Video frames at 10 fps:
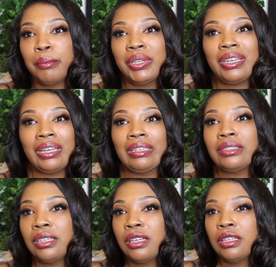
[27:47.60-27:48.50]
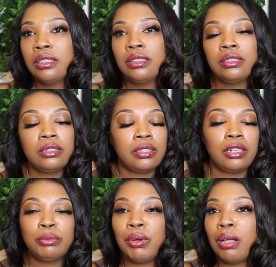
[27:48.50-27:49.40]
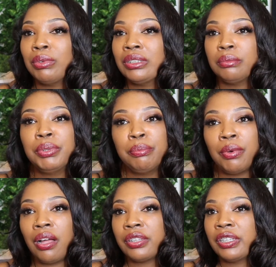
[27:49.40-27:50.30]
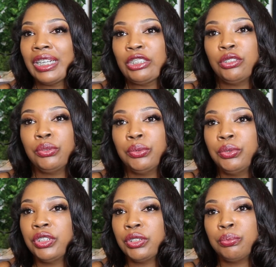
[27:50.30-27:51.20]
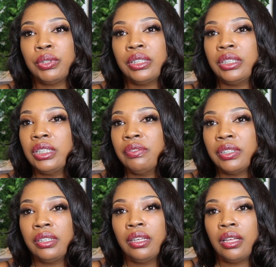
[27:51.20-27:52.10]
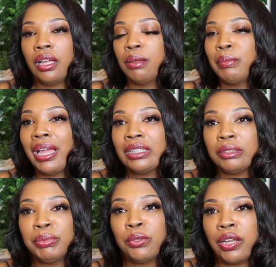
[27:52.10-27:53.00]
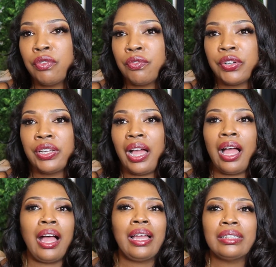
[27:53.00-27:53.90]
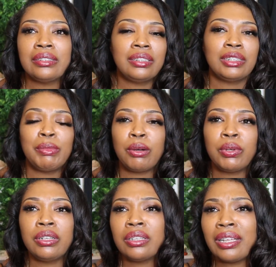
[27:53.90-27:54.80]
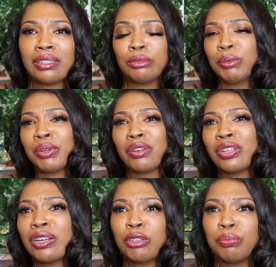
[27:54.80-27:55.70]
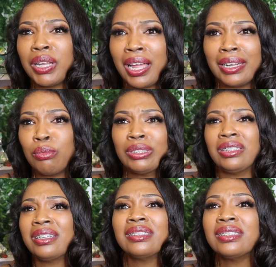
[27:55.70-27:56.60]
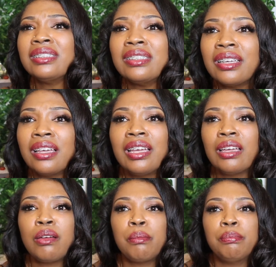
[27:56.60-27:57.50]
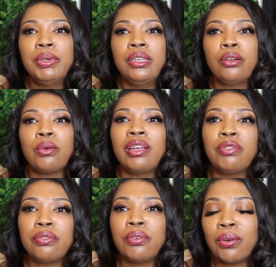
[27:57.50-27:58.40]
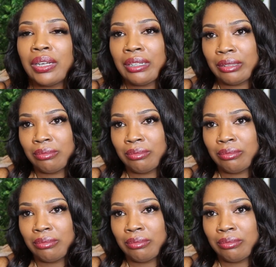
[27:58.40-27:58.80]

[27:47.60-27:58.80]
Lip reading: because there's probably some people out there that you just wouldn't even imagine. Be grateful for your eyes. It doesn't matter what it looks like. There's people out there that's blind that wish they could see. Be grateful for it.